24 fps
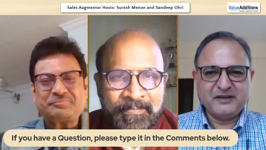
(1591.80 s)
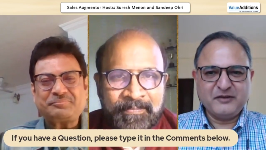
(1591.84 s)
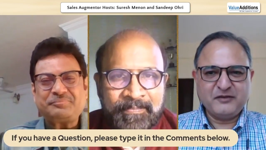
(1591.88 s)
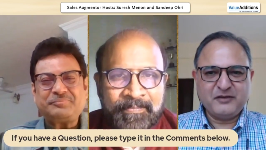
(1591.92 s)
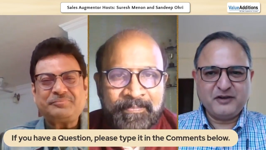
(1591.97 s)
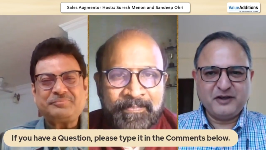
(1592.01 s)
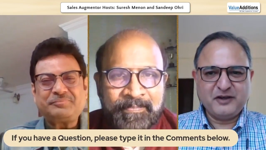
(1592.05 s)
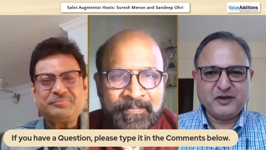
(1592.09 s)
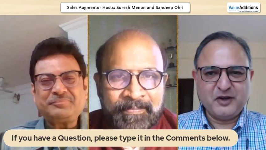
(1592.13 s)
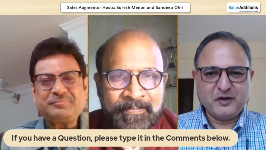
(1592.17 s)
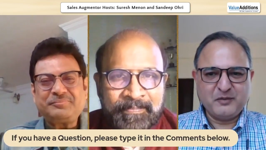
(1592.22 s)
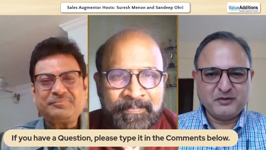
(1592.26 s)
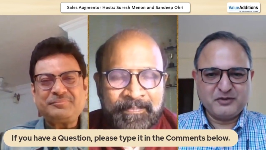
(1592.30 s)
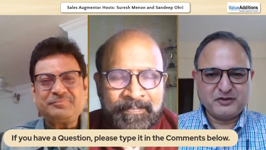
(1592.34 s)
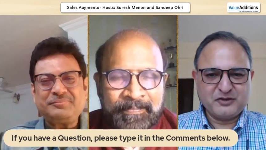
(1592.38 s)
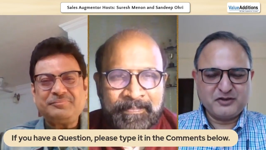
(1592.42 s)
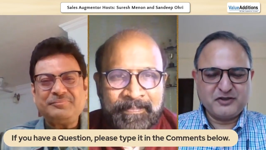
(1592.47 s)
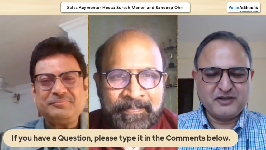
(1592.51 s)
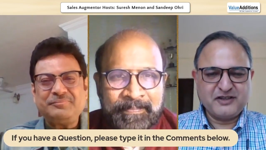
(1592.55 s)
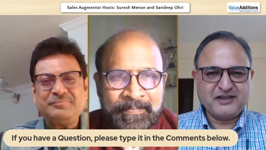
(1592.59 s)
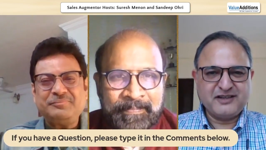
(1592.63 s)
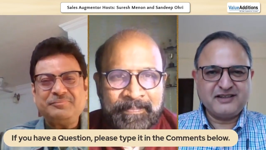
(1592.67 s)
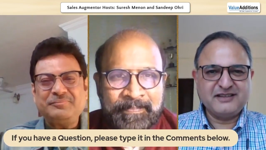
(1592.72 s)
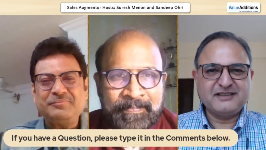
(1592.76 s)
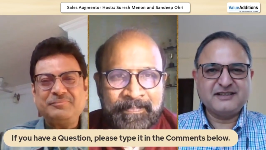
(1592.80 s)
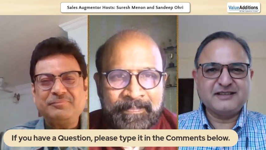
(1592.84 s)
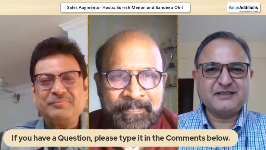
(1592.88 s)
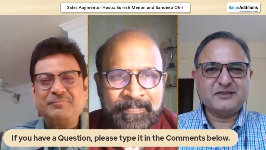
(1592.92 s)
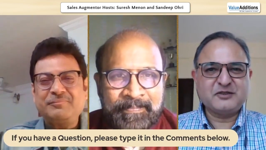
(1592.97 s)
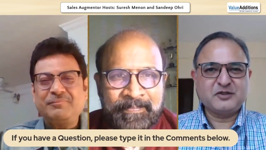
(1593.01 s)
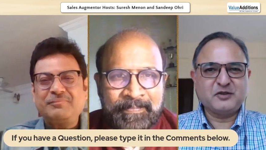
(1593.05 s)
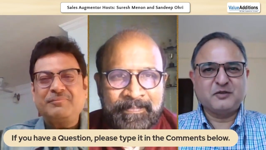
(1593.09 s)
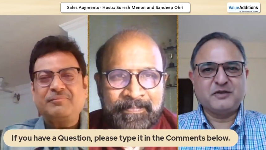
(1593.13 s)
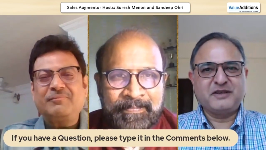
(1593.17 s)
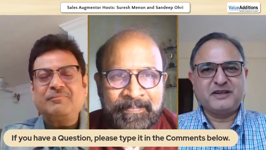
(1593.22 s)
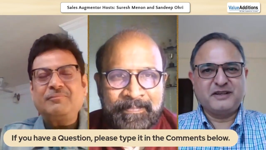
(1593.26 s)
Speaker 1: different opportunities and
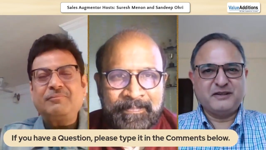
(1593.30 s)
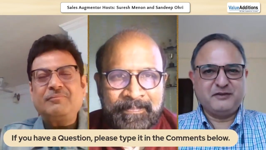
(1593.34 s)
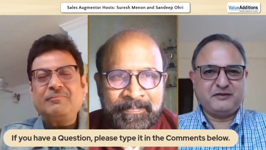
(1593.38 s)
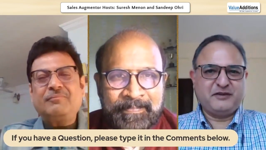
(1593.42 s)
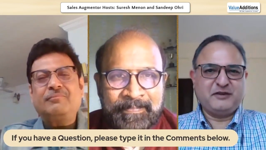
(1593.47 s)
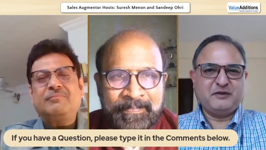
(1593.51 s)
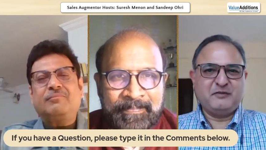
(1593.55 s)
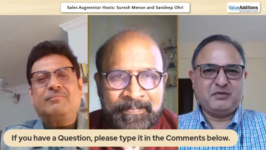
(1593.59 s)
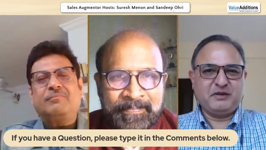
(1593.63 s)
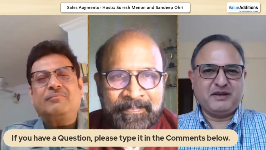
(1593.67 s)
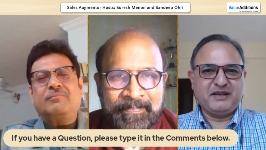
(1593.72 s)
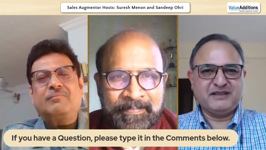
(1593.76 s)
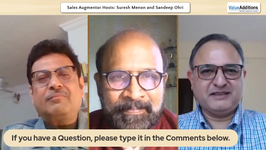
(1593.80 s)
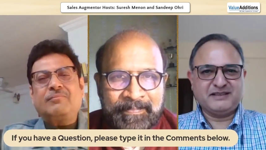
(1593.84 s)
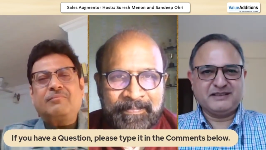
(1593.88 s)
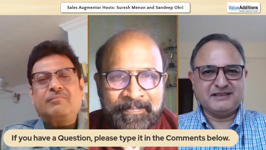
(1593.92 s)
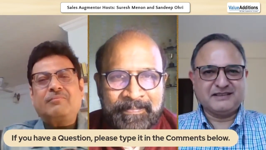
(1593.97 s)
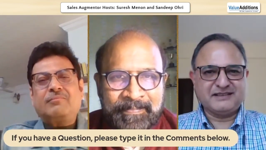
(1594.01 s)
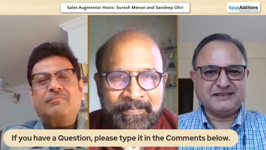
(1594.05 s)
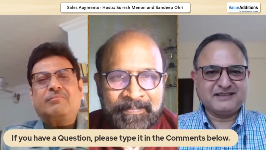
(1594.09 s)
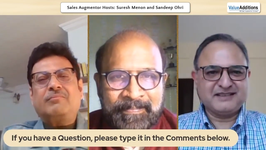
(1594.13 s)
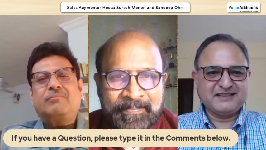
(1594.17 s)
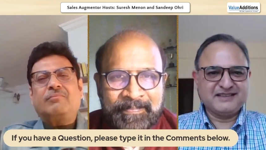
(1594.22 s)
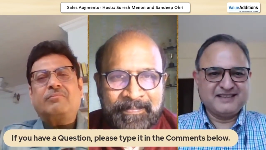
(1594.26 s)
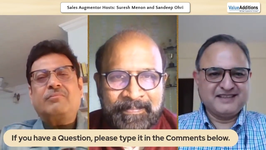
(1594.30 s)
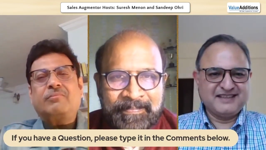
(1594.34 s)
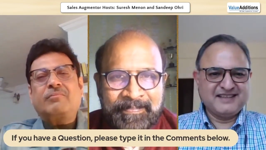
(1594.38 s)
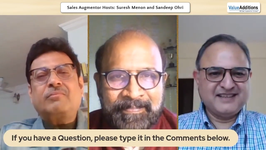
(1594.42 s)
so many different places.